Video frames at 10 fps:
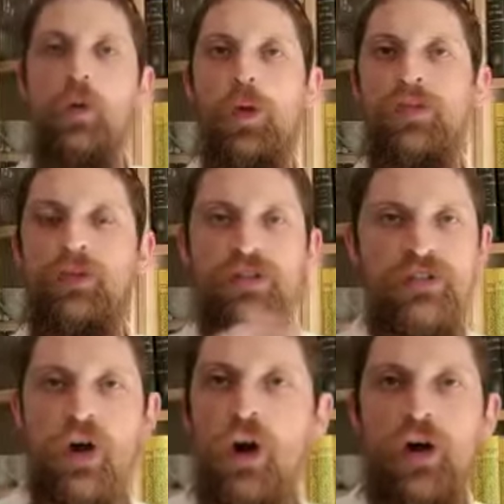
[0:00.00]
whether
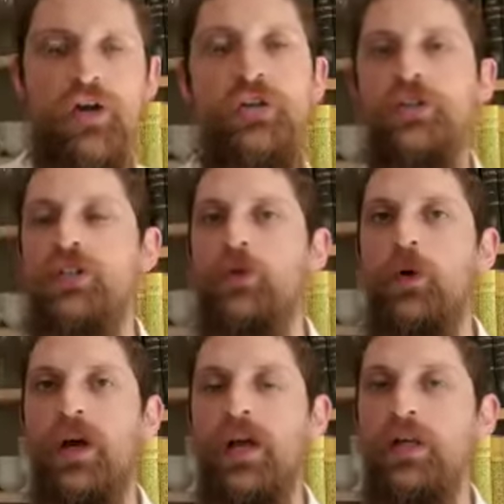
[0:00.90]
it's an
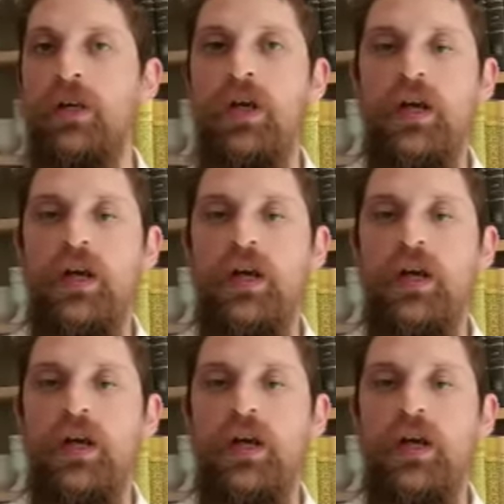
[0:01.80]
archway,